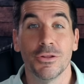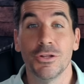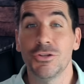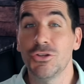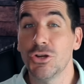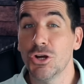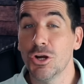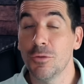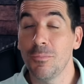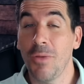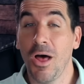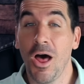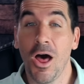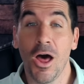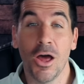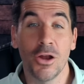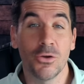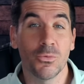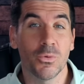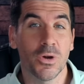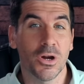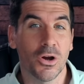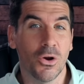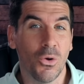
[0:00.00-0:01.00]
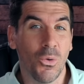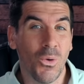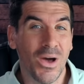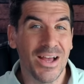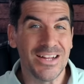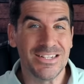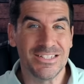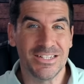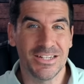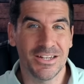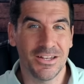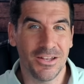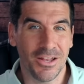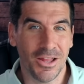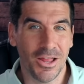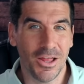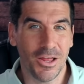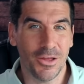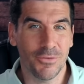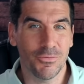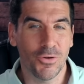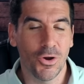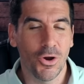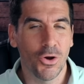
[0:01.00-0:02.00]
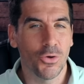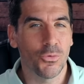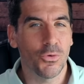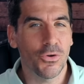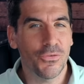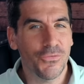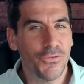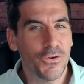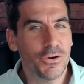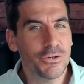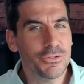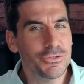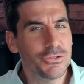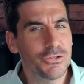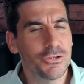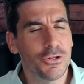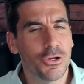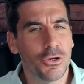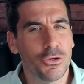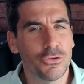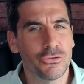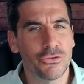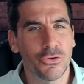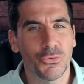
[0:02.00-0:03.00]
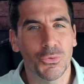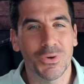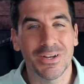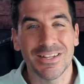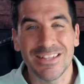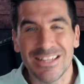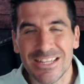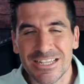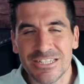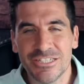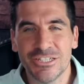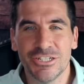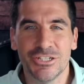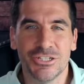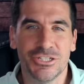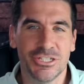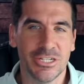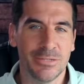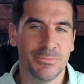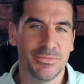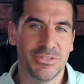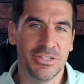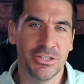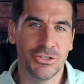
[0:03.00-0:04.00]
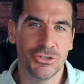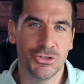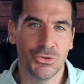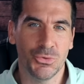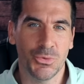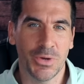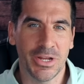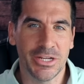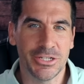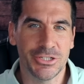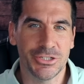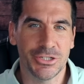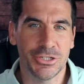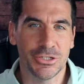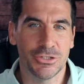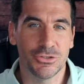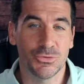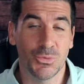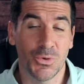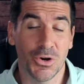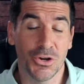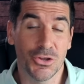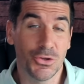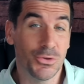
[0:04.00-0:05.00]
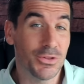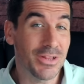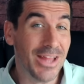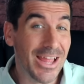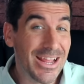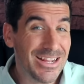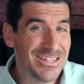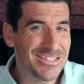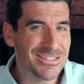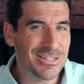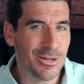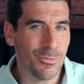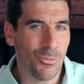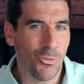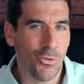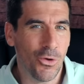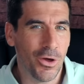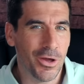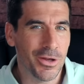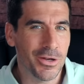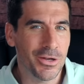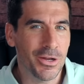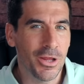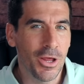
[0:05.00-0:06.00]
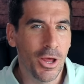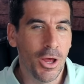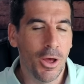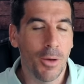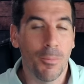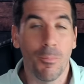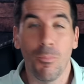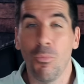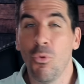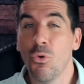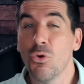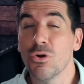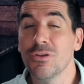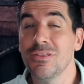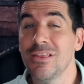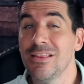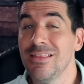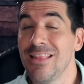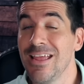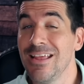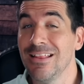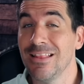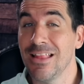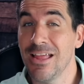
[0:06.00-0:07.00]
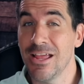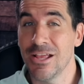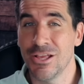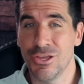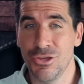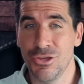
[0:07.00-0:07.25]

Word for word: The term unrequited love refers to those relationship situations where you like someone more than they like